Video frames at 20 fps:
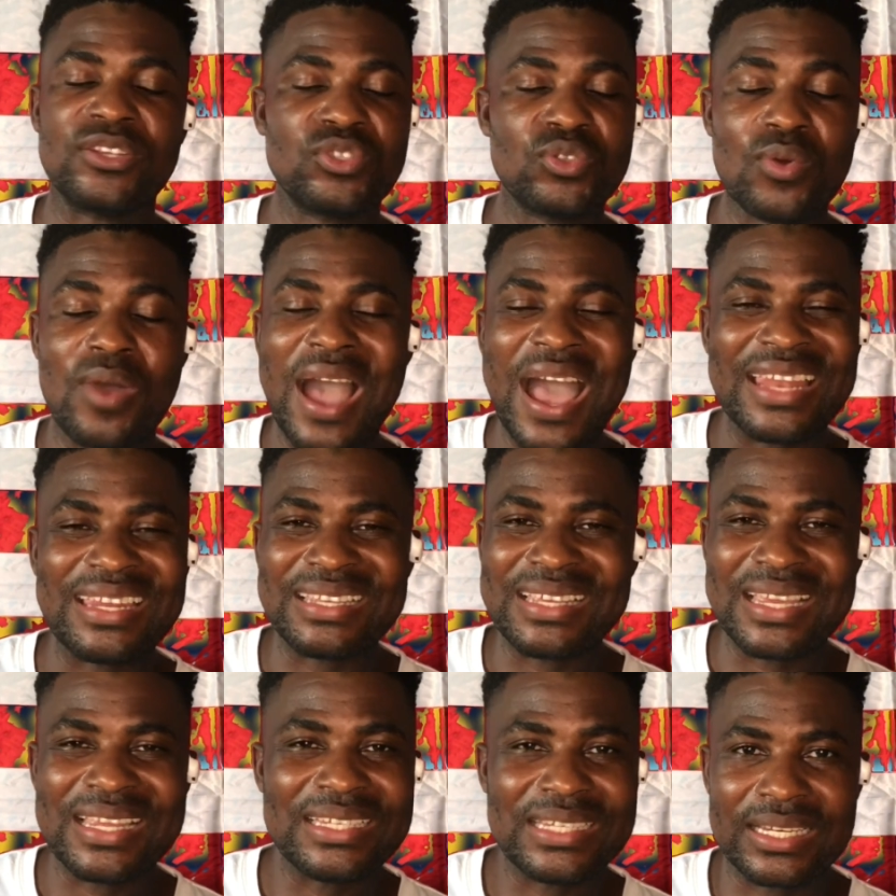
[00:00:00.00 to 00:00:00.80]
So at
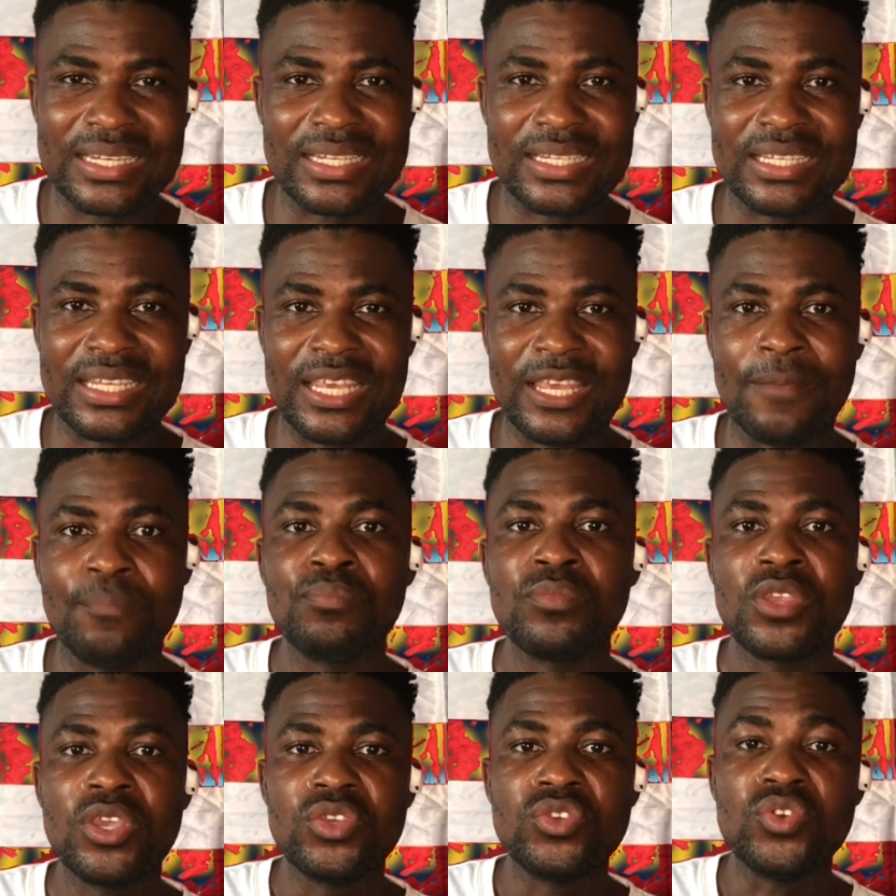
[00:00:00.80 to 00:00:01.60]
the end of the day,
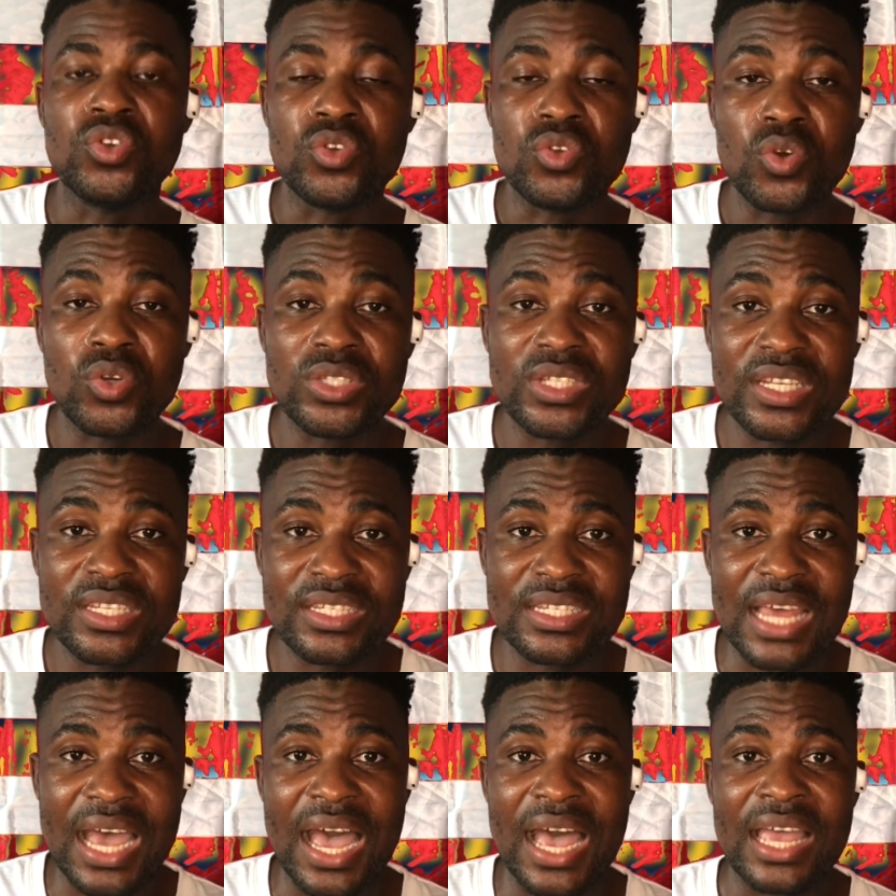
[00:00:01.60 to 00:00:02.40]
you notice
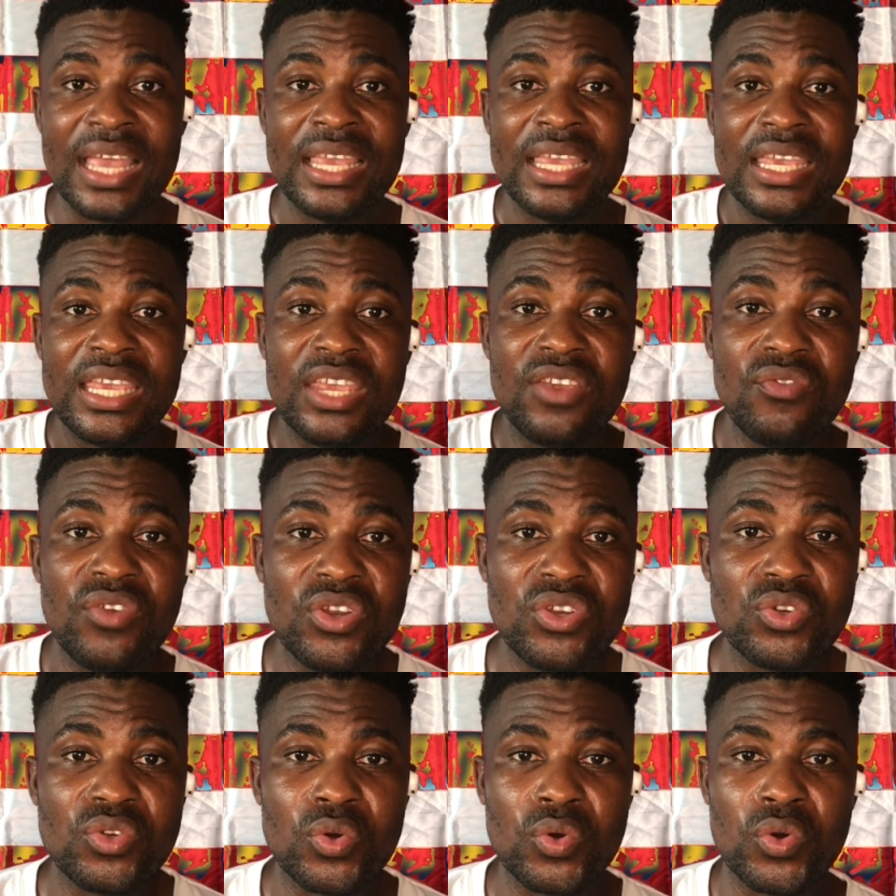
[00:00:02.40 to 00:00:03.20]
that
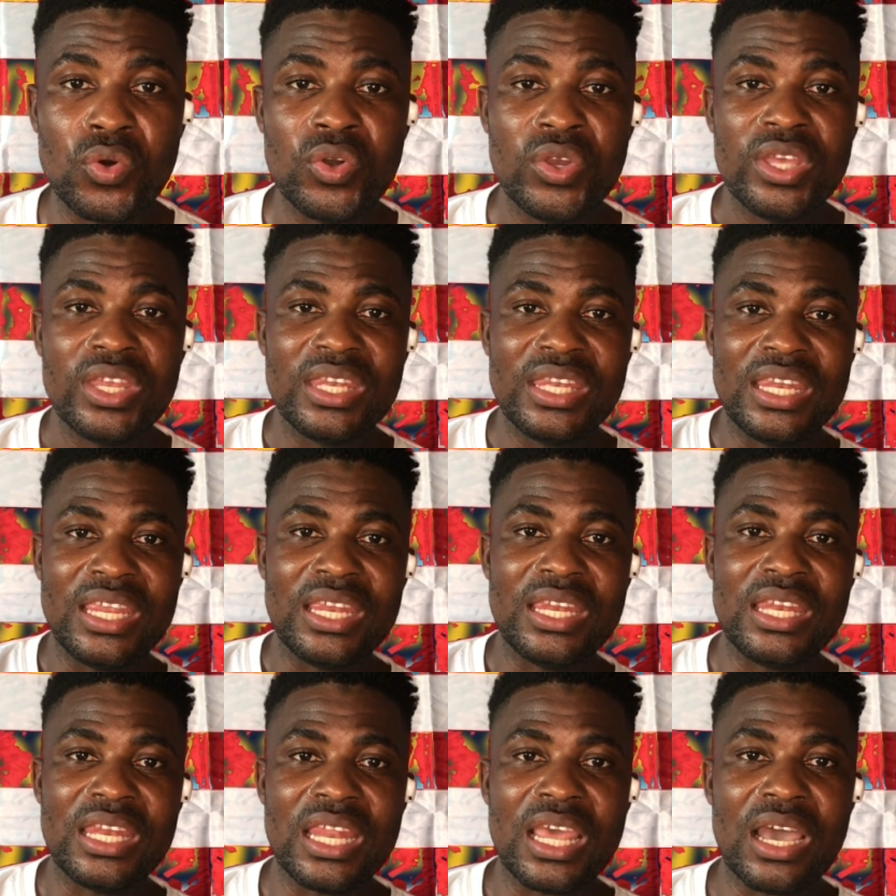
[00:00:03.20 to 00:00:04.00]
even though they
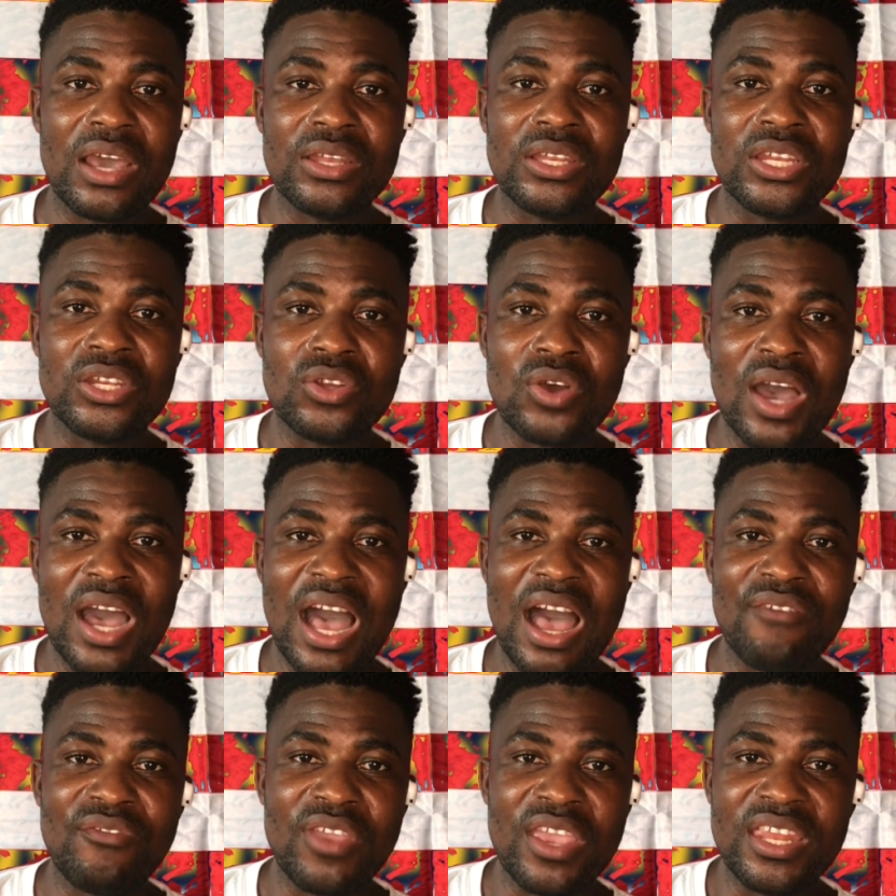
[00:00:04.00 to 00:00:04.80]
don't
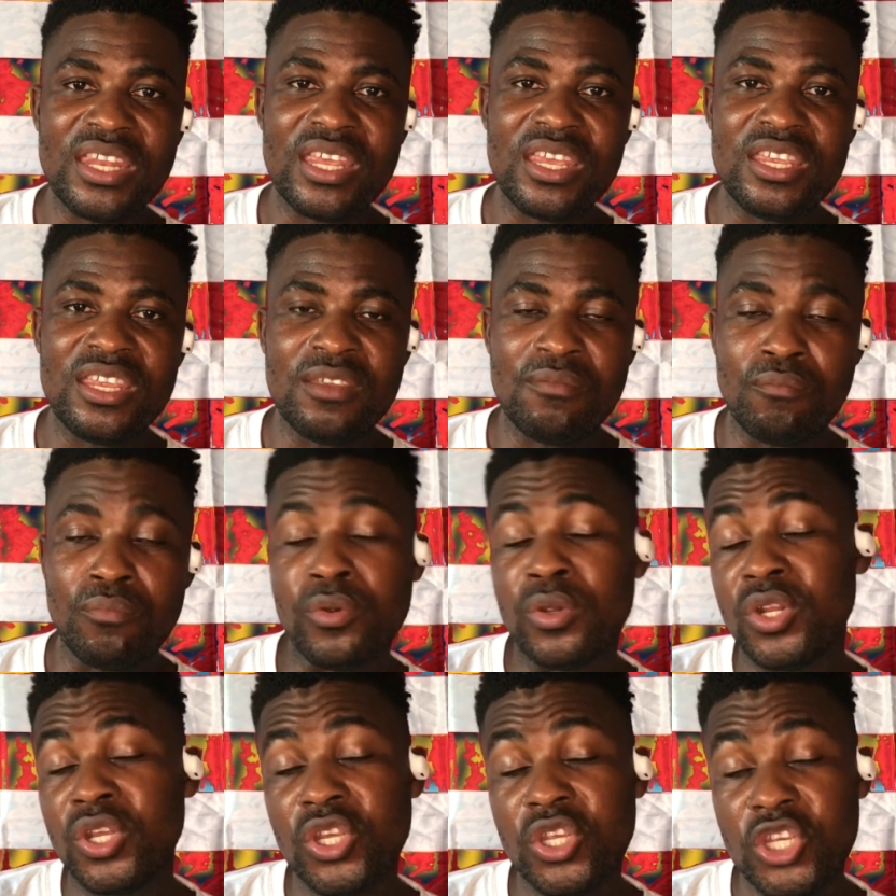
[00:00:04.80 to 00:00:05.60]
have any
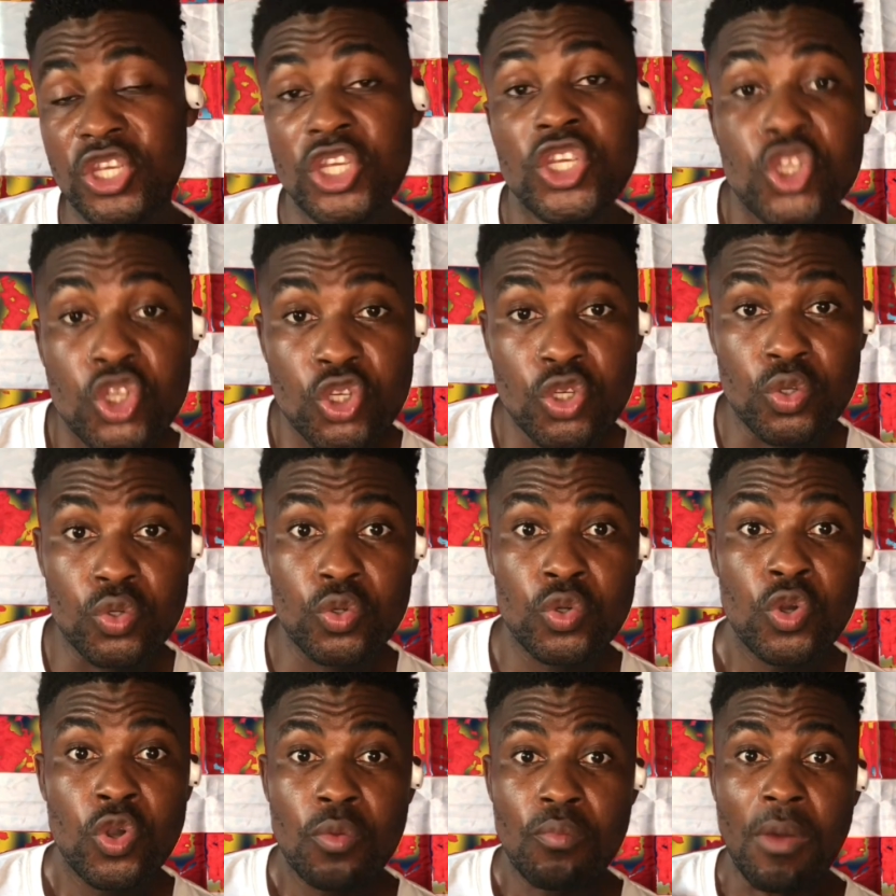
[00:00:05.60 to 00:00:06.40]
inbreeding
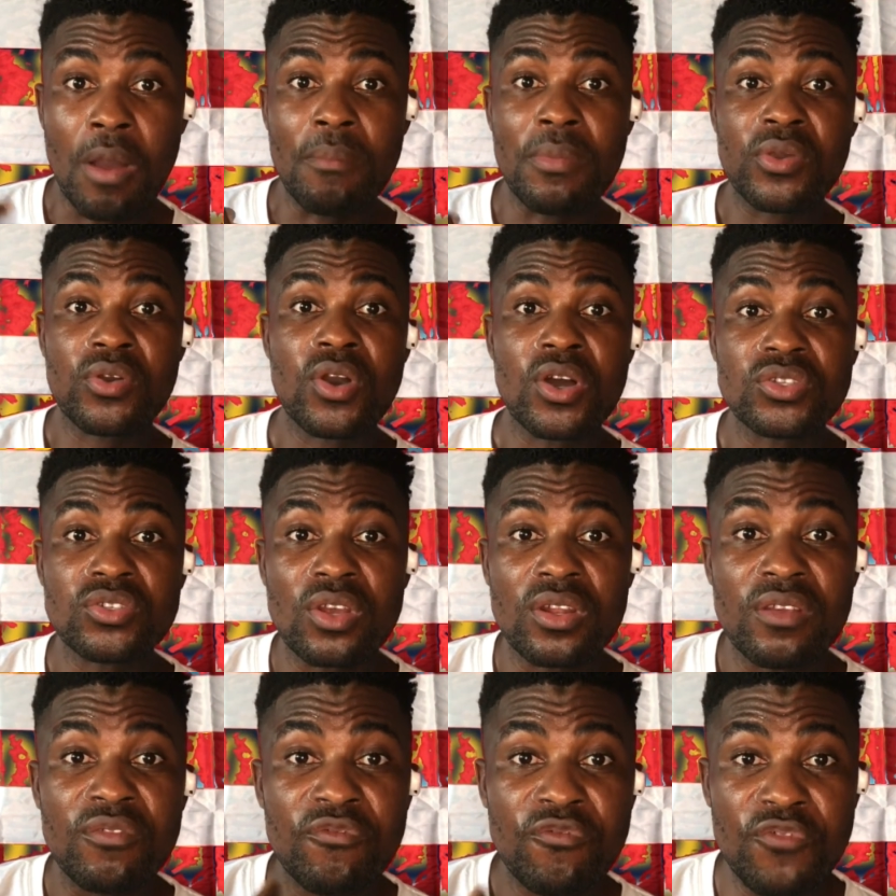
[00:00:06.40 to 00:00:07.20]
issue, but because
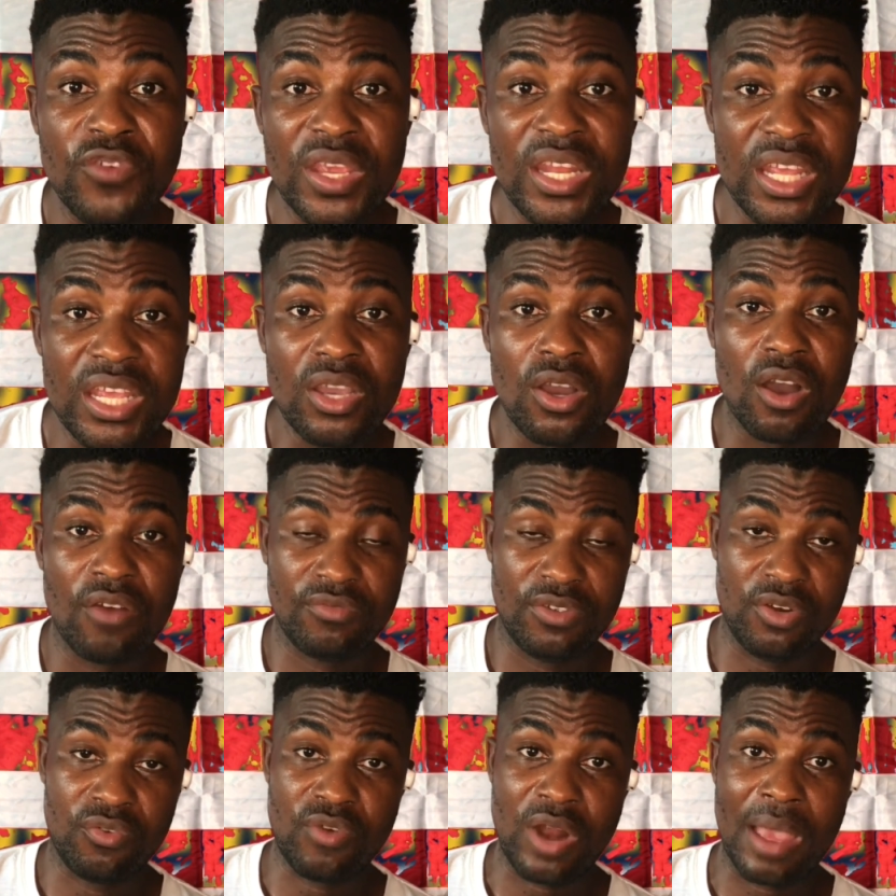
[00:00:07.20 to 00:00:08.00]
of the feeding
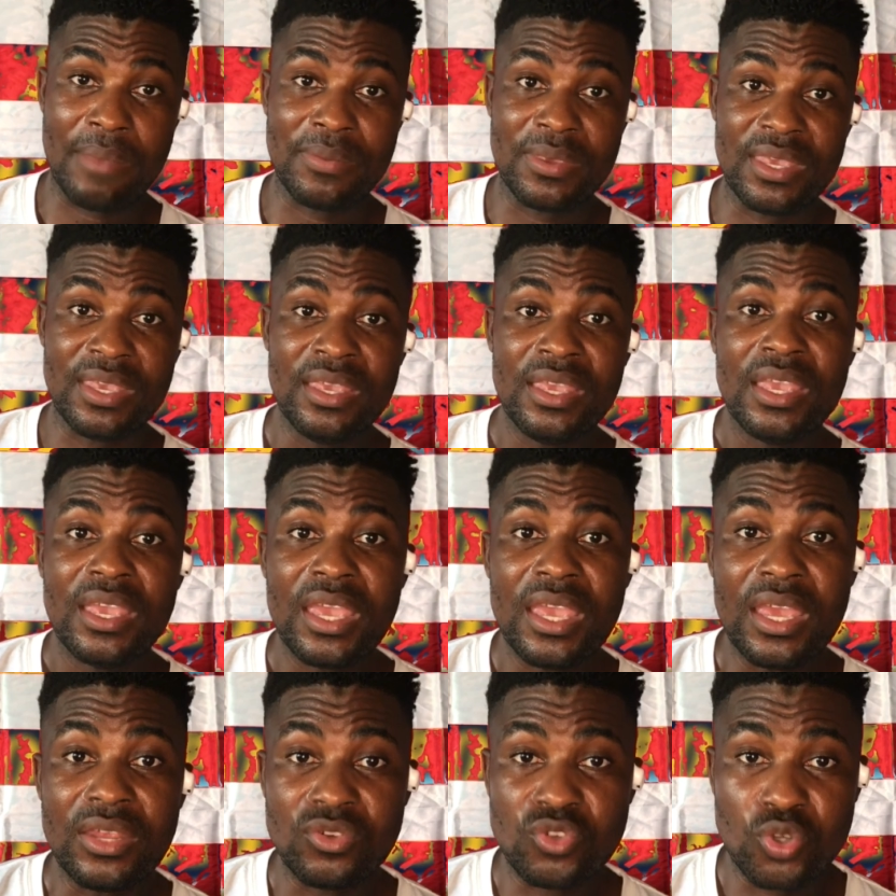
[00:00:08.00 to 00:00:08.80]
of the rabbit,
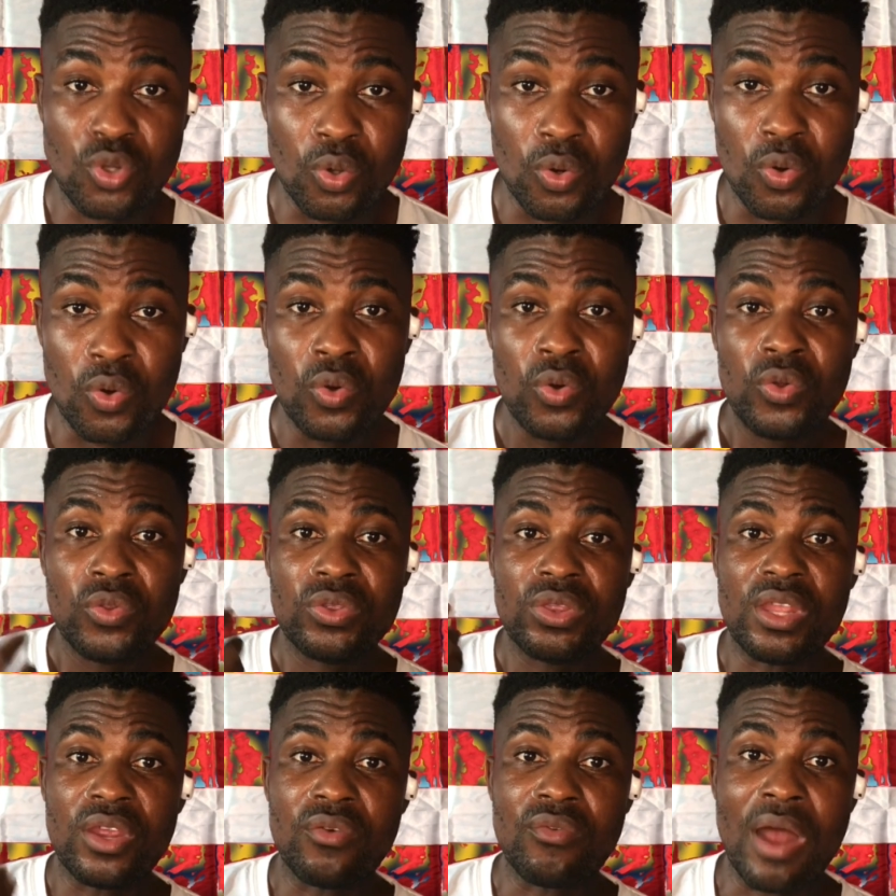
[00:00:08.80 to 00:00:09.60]
so
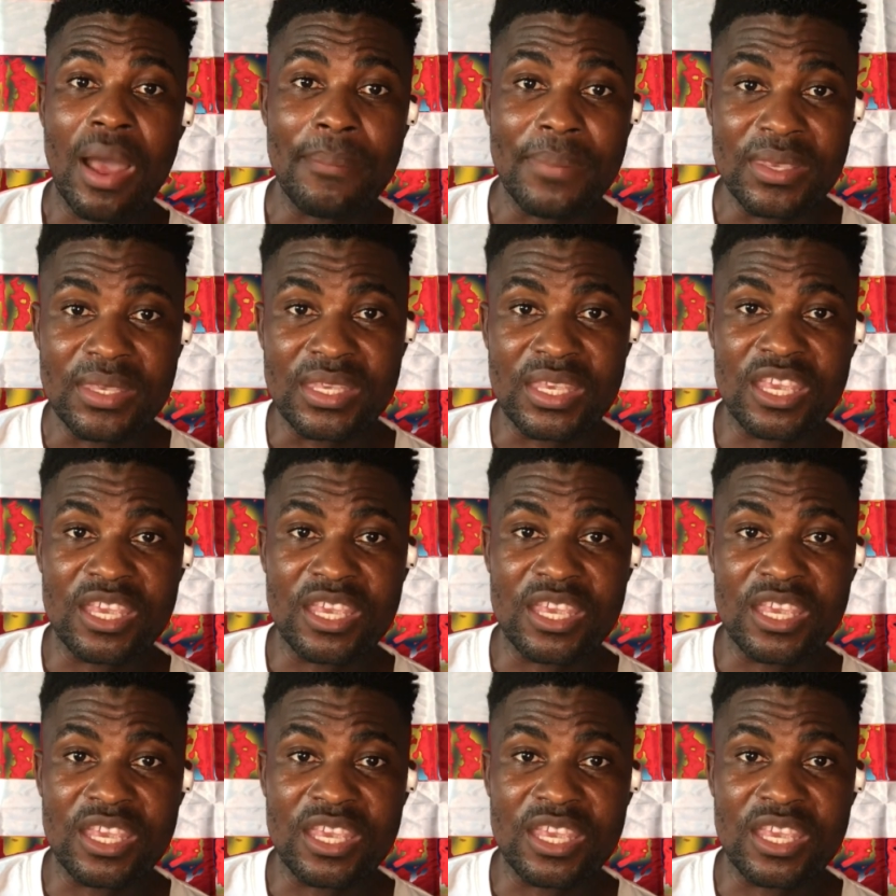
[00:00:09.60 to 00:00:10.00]
the rabbit